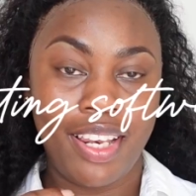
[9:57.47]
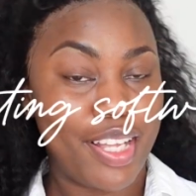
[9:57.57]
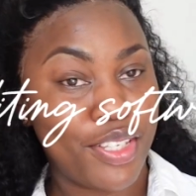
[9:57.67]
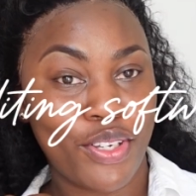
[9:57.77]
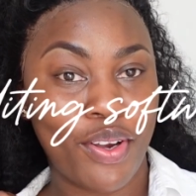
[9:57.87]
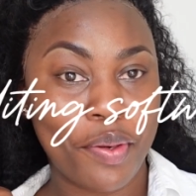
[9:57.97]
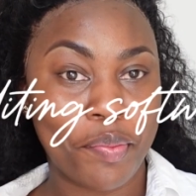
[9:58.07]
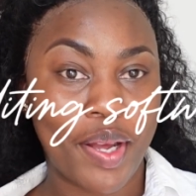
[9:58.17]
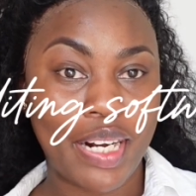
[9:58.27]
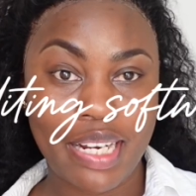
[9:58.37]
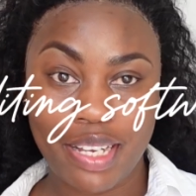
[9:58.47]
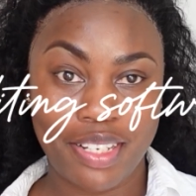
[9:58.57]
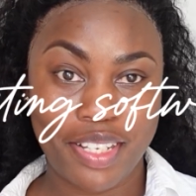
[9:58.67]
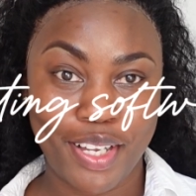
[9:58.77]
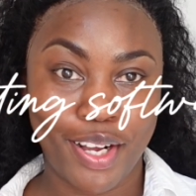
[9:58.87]
Let's talk about
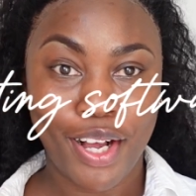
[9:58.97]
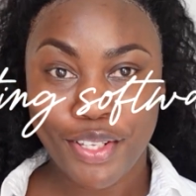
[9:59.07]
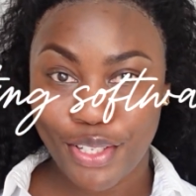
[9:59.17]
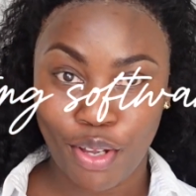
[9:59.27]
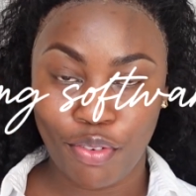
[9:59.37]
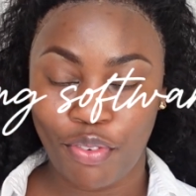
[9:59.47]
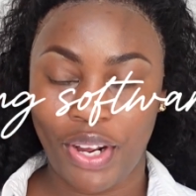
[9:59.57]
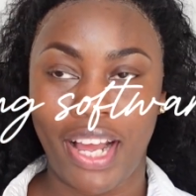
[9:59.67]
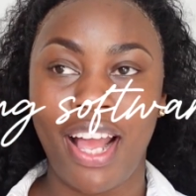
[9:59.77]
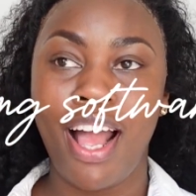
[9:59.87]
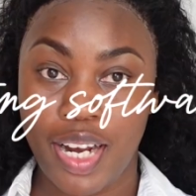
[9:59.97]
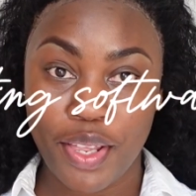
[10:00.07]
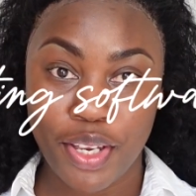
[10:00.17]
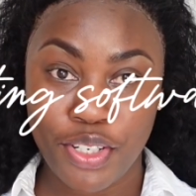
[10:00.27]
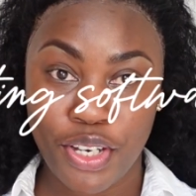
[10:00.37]
editing software. Now
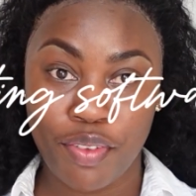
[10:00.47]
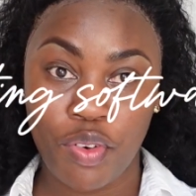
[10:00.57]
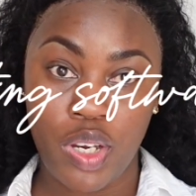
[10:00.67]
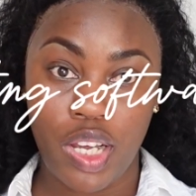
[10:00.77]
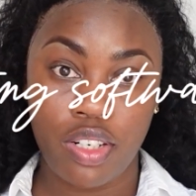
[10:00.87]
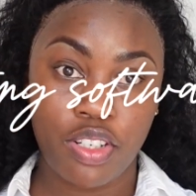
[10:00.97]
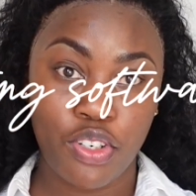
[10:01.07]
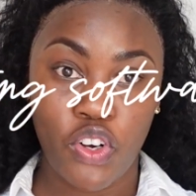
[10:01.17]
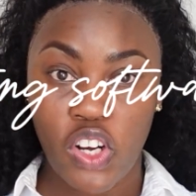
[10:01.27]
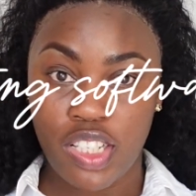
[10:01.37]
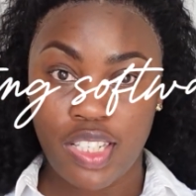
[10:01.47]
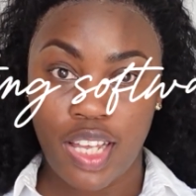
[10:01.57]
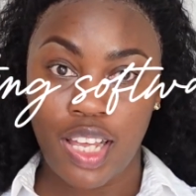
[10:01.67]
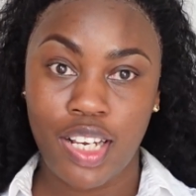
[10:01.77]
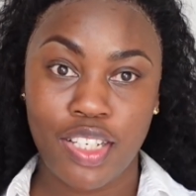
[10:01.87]
that you have created your
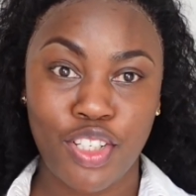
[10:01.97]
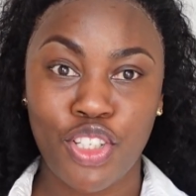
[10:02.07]
content, it's